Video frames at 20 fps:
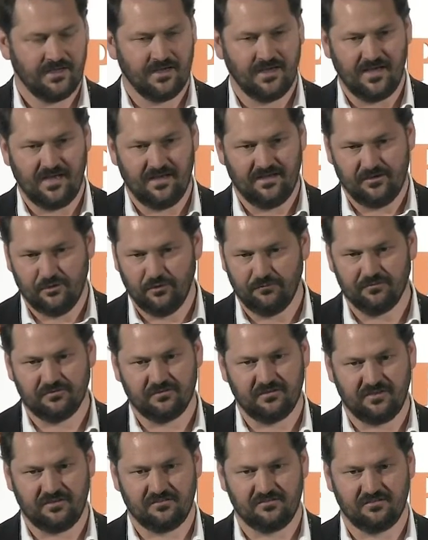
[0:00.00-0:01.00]
And
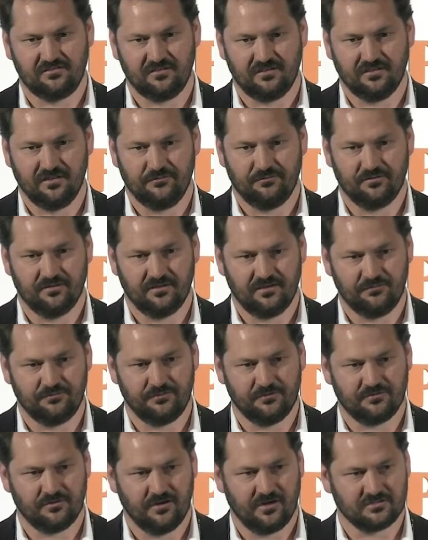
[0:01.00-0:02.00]
obviously existing
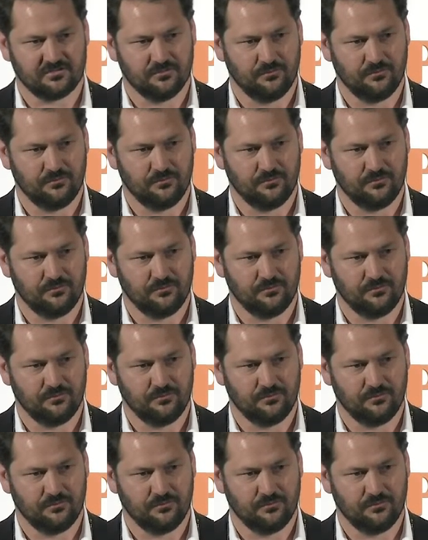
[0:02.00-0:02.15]
infrastructure, we